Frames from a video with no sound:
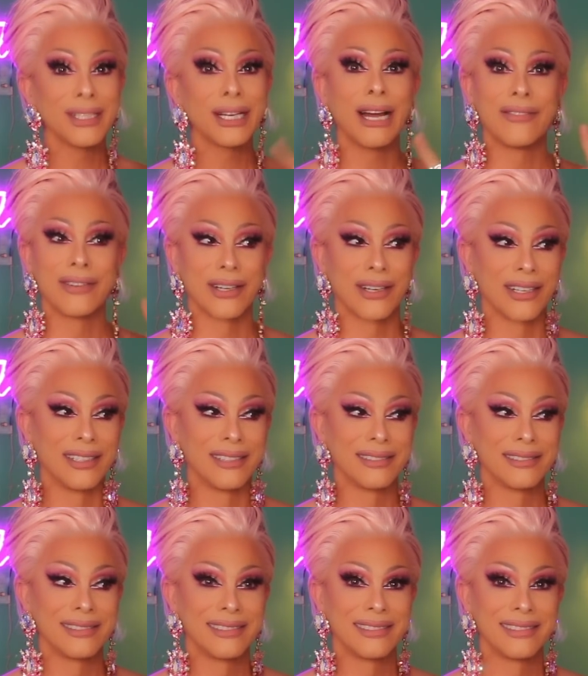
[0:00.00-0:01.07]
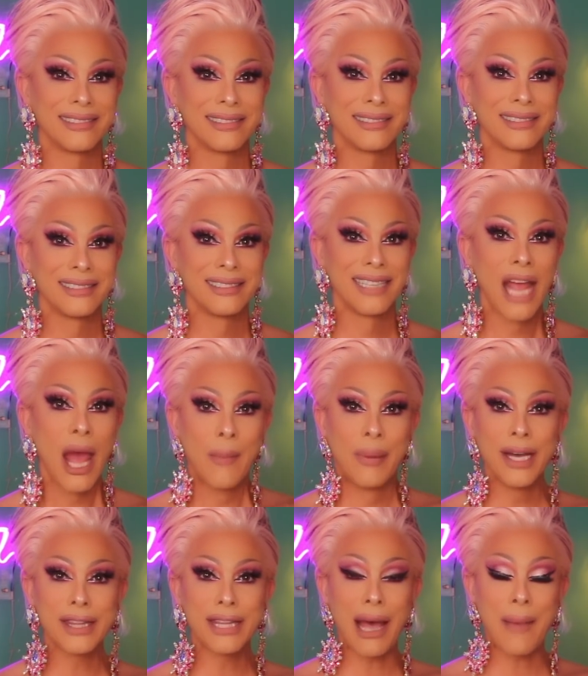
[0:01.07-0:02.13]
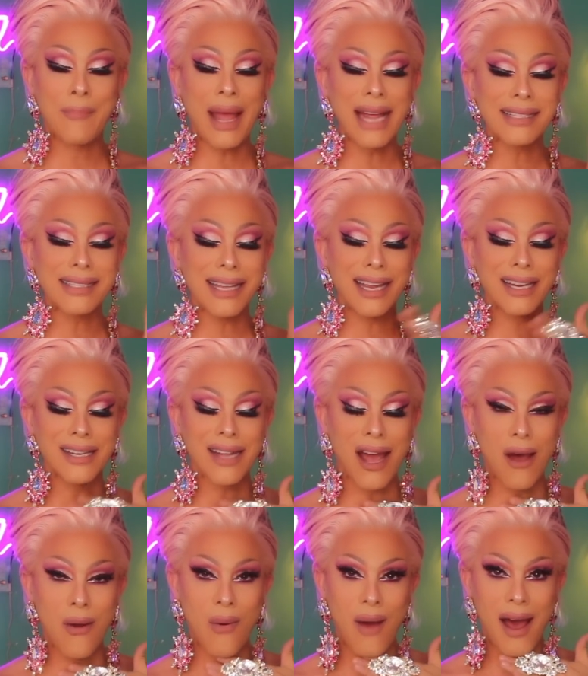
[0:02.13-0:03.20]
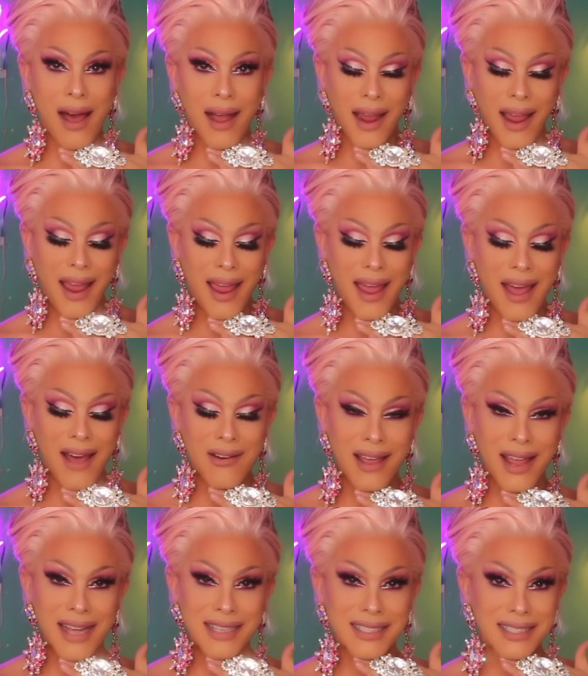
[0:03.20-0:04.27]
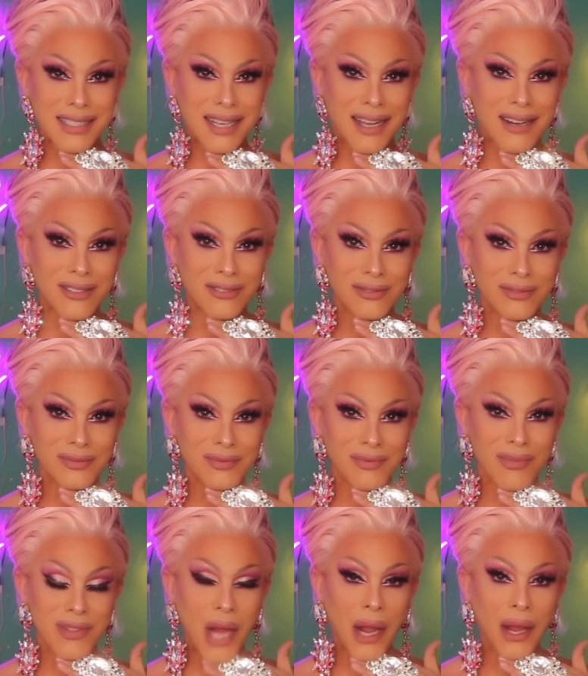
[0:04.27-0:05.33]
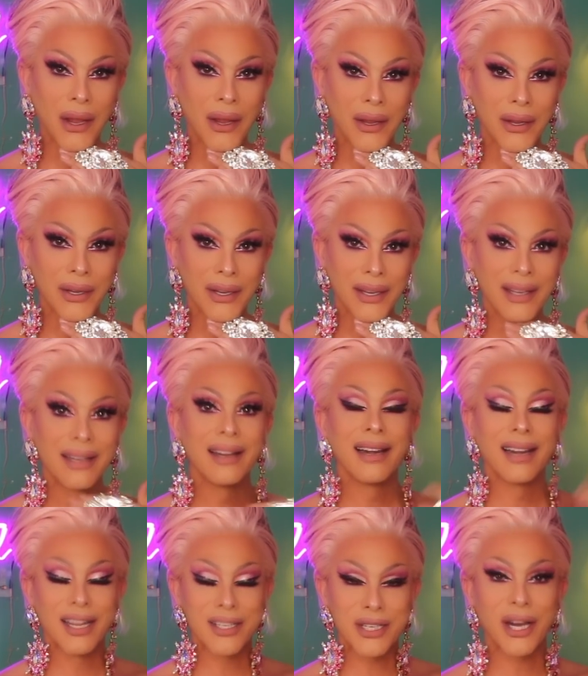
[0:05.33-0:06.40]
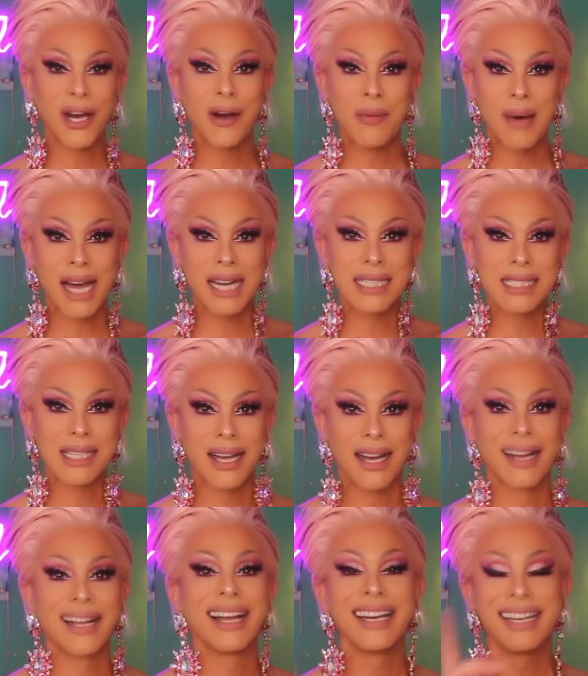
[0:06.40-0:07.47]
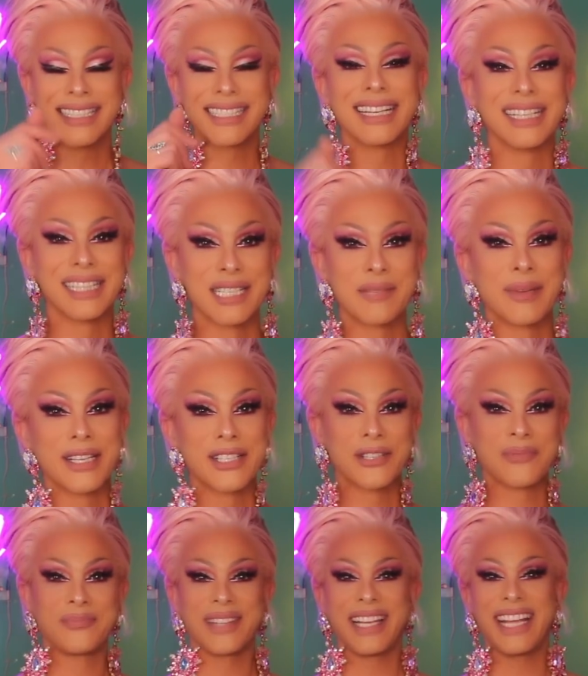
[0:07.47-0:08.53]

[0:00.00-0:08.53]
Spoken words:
Cover, girl. Put the bass in your walk. Ow, head to toe. Let your whole body talk. Let's get in this bitch.